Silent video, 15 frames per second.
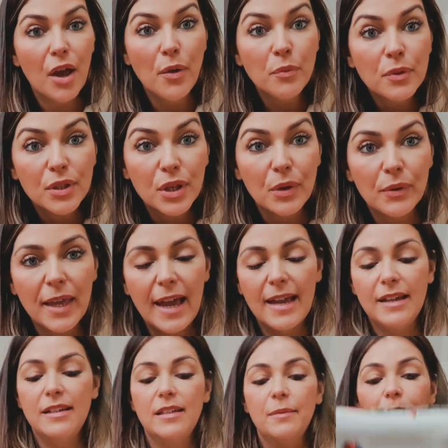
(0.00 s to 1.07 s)

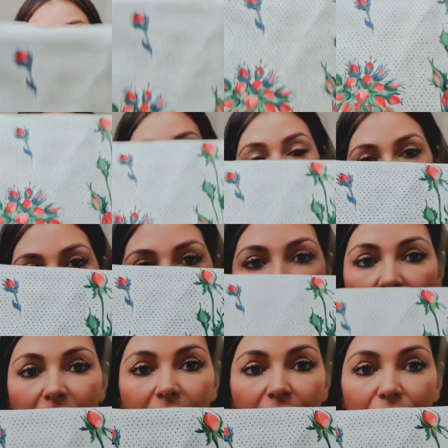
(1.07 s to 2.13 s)
suitcase and
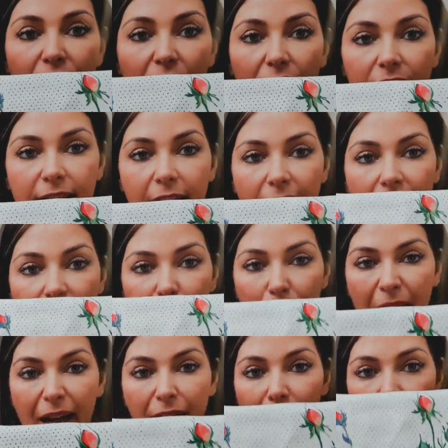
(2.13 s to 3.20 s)
Olivia can take this
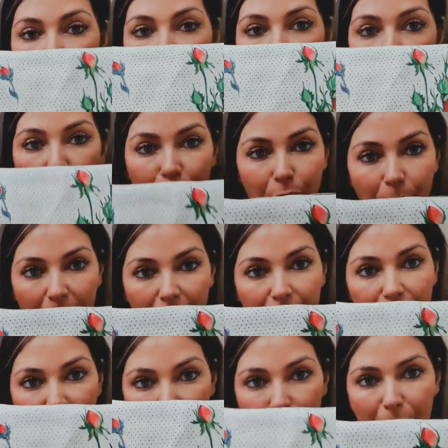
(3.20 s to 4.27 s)
bag, hoping
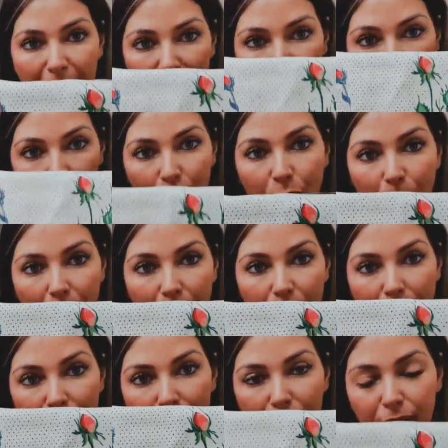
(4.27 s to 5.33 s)
this bag
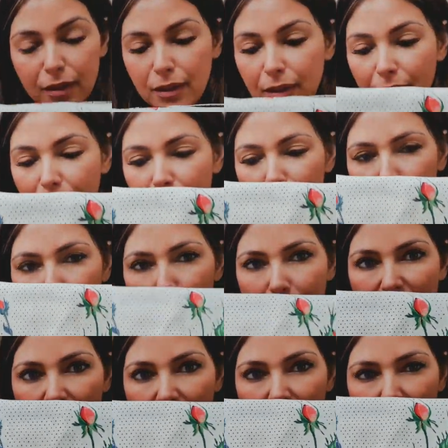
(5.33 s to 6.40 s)
opens
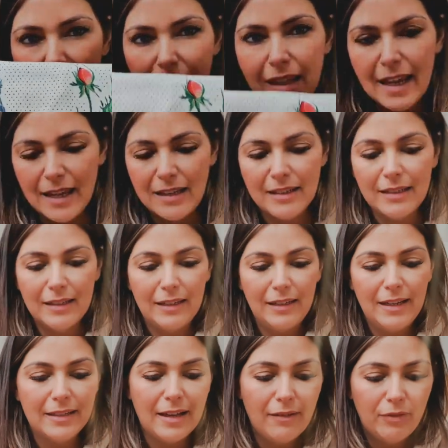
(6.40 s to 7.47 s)
bigger than this.
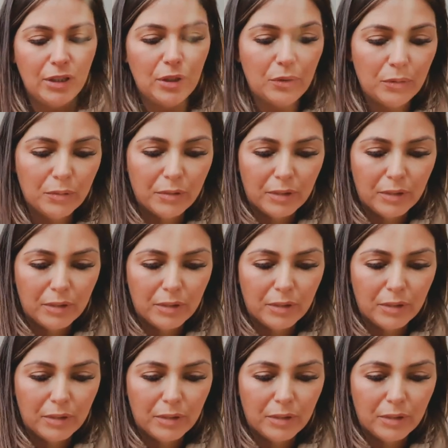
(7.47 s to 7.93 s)
Let's have a look.